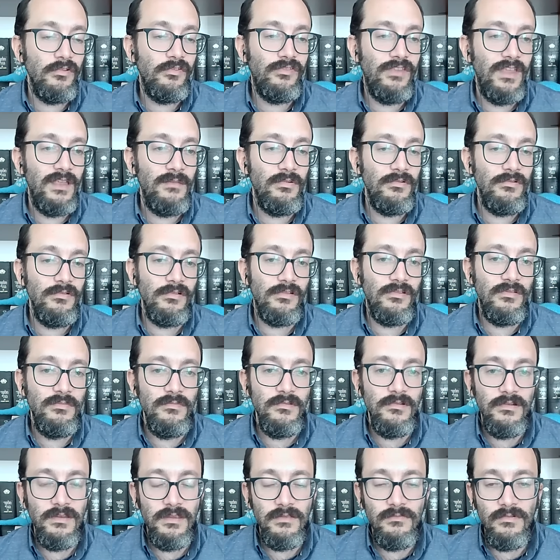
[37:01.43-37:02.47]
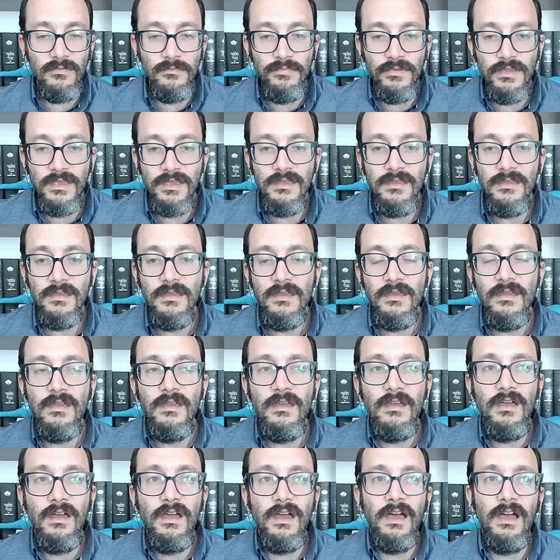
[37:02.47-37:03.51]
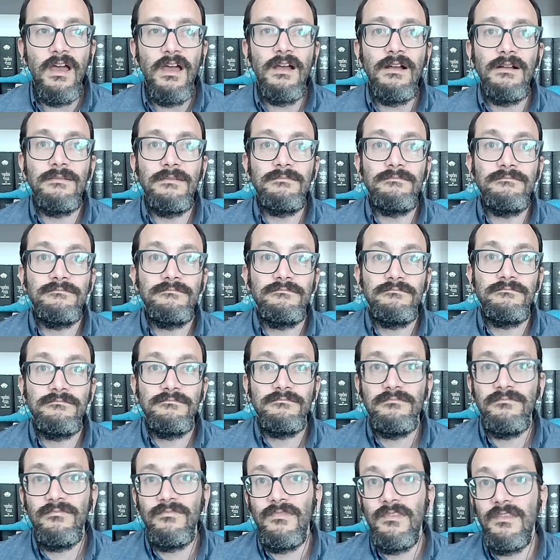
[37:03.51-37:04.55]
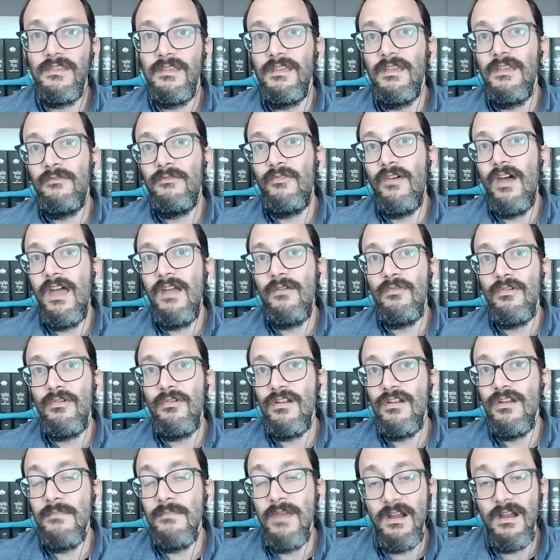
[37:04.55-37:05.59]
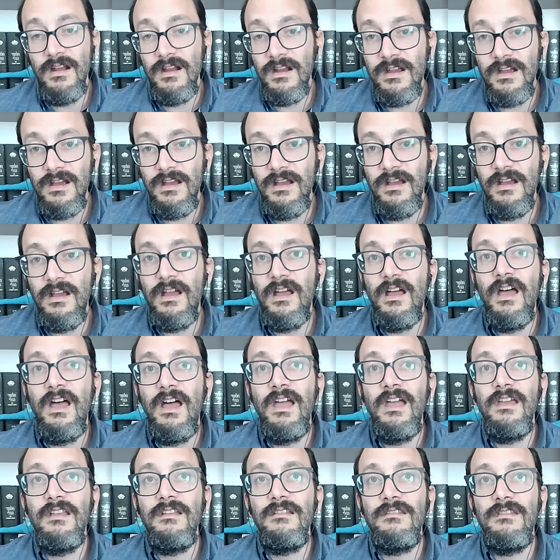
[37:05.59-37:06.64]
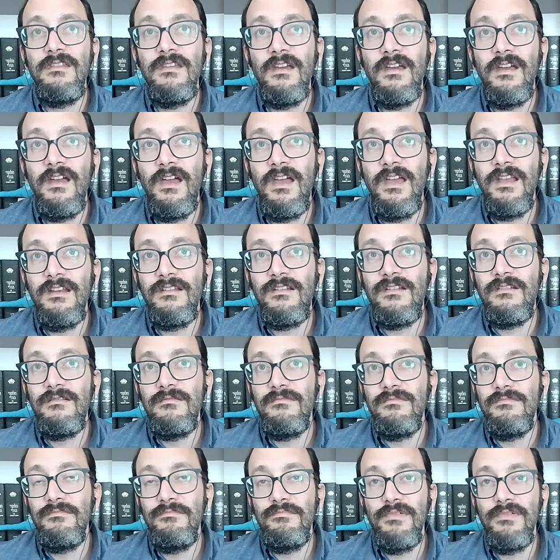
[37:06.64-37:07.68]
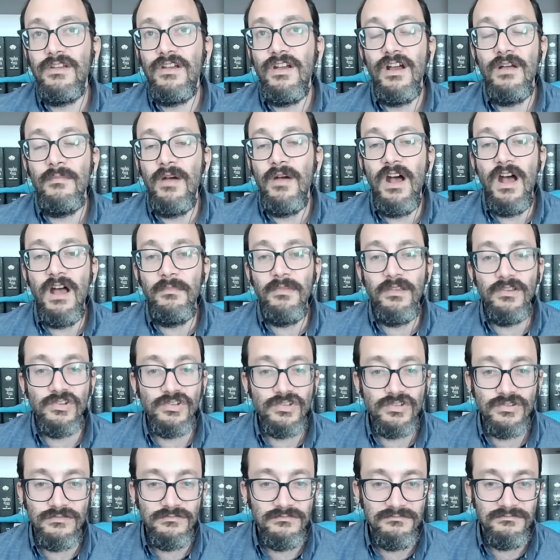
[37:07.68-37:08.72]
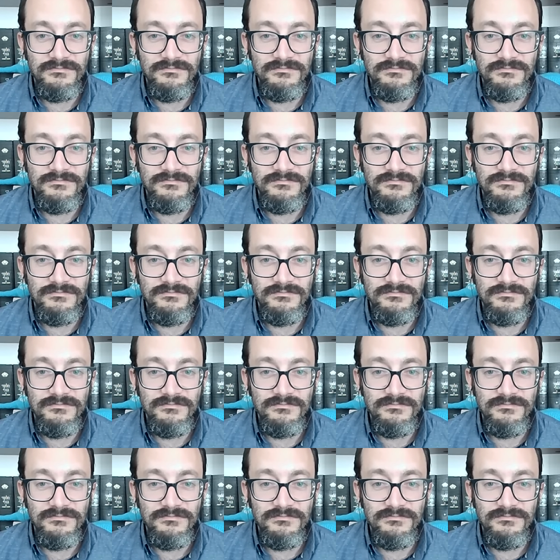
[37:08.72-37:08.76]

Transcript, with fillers: stable your community will be. Um, if I were in America, I'd I'd become Amish,